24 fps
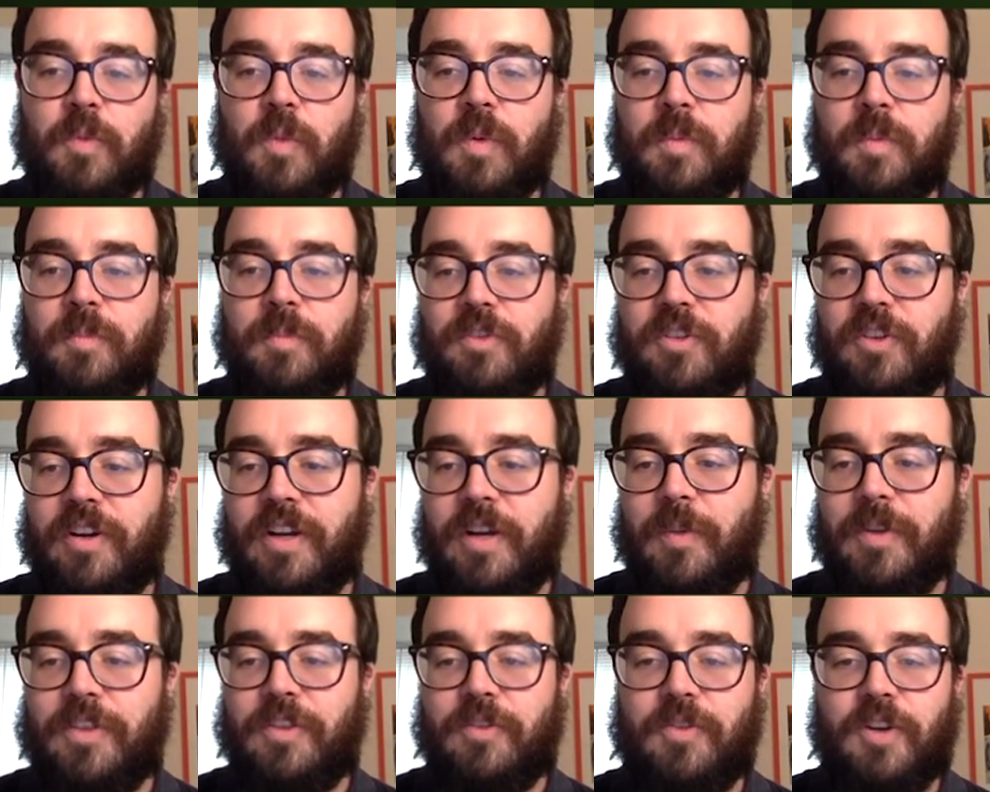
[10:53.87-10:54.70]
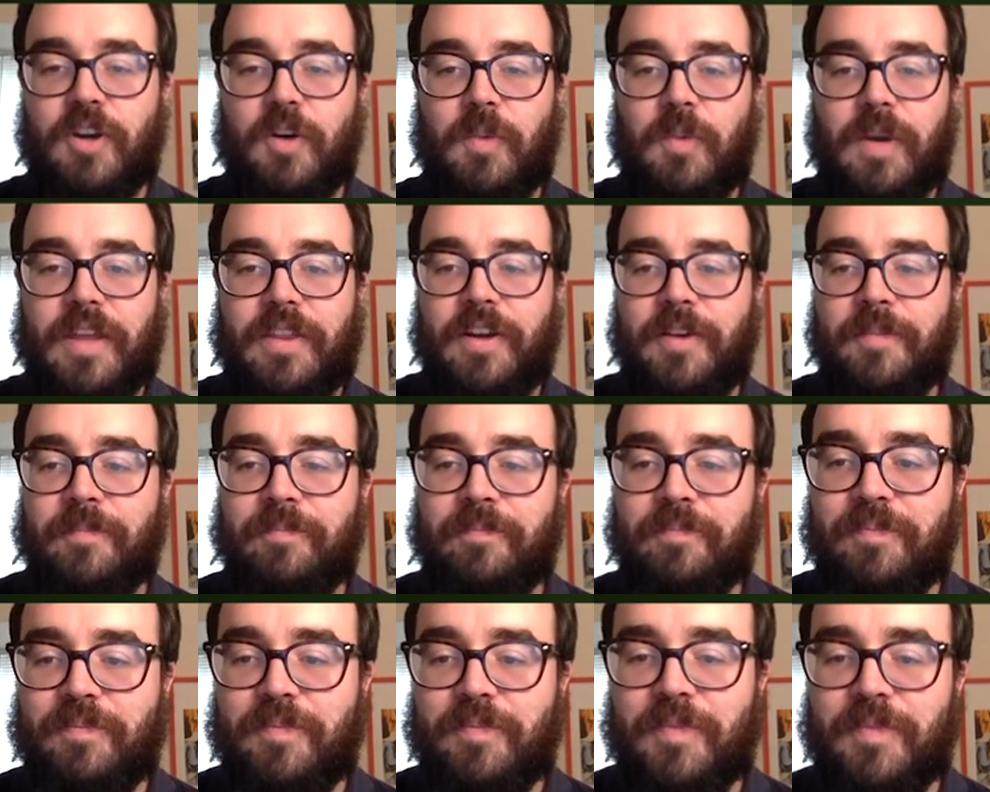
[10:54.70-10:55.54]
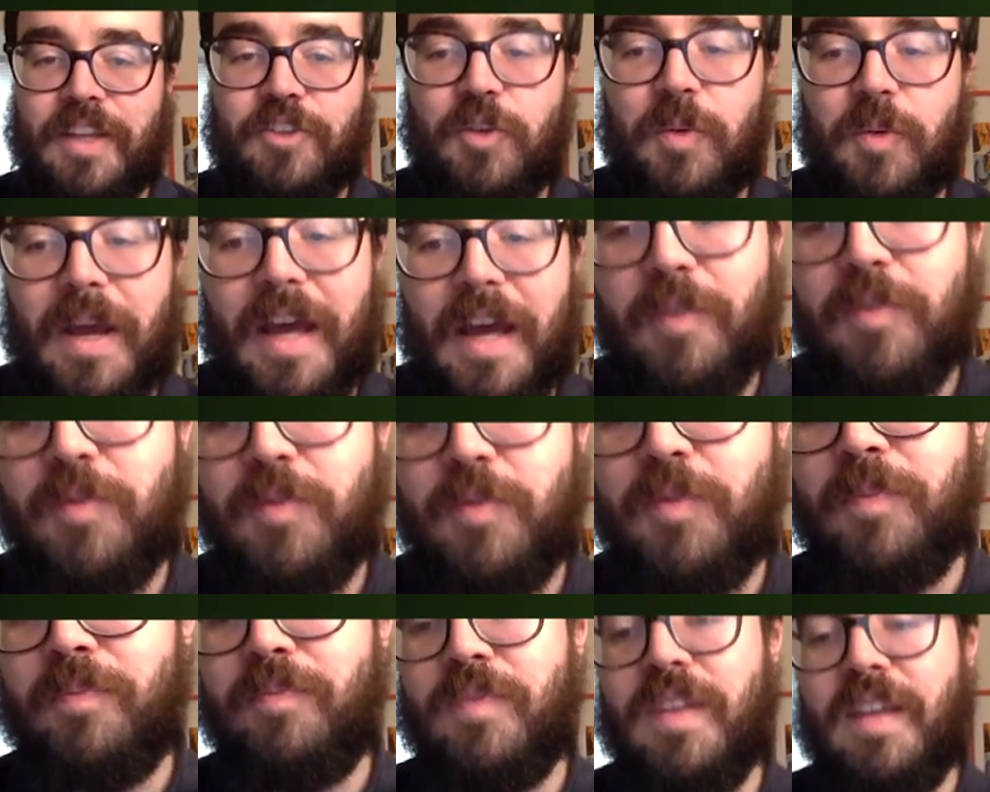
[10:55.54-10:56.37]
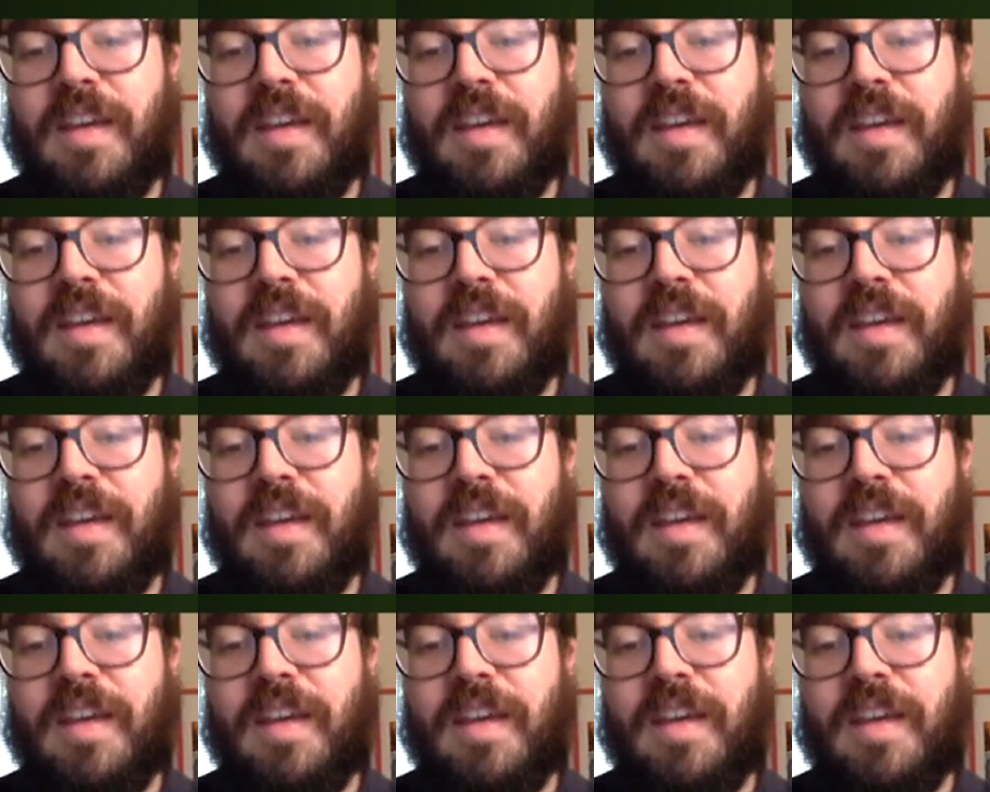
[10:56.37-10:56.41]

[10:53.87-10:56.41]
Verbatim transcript: Oops, sorry, I went the wrong way there. Into f,